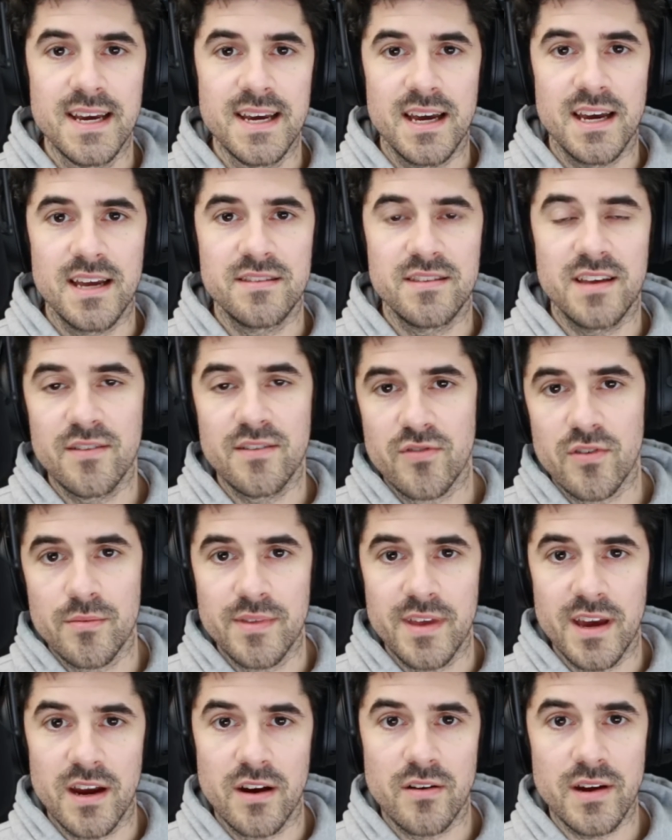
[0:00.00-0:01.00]
And then
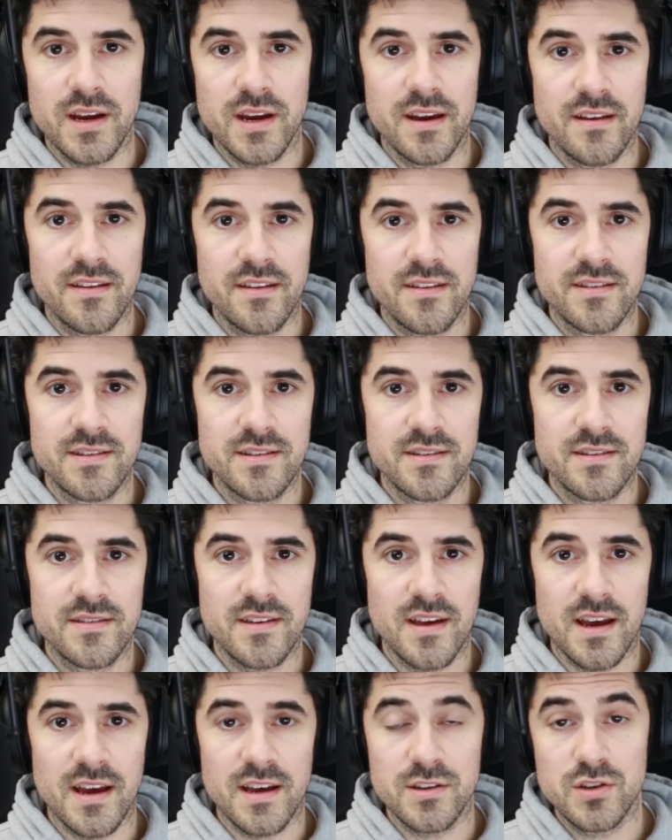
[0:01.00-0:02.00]
from there,
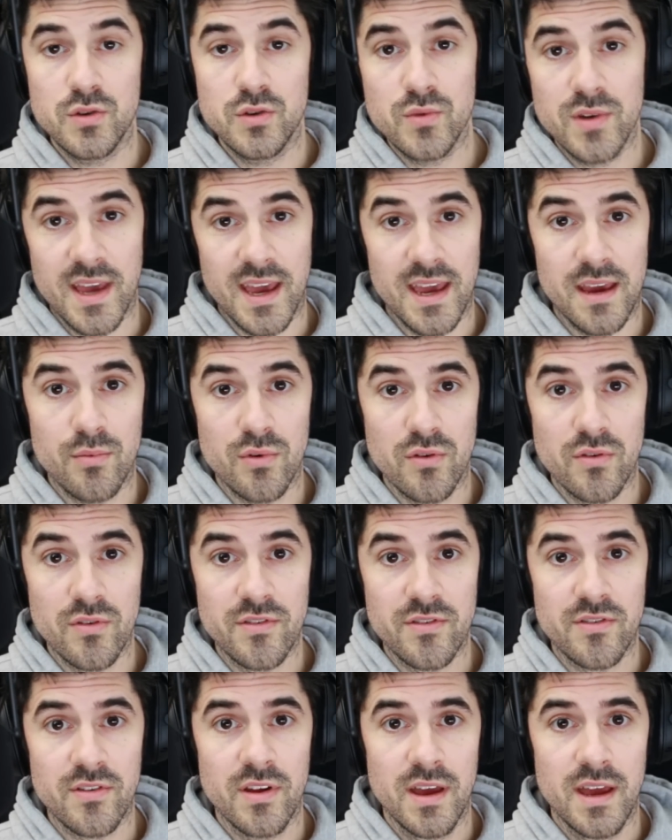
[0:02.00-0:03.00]
it's 2
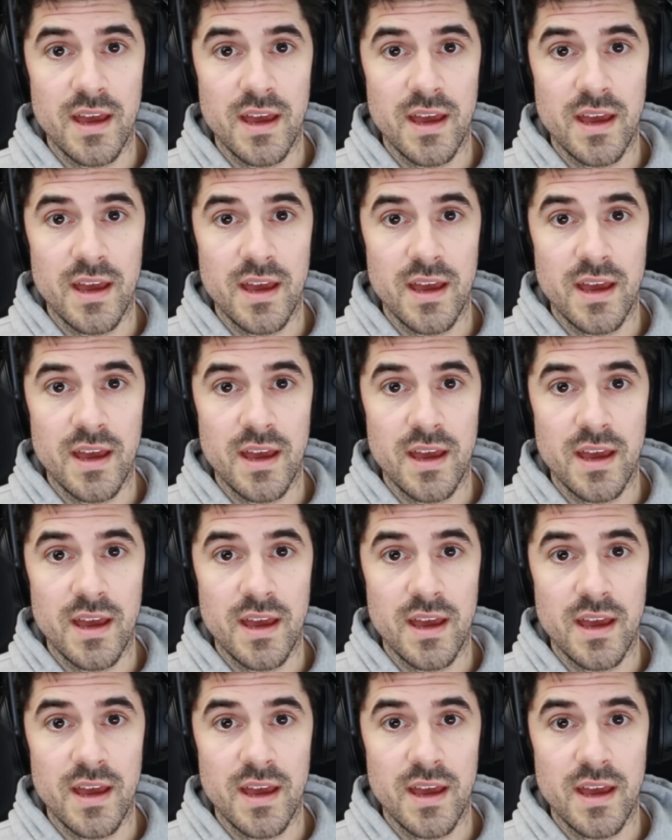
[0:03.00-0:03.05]
cables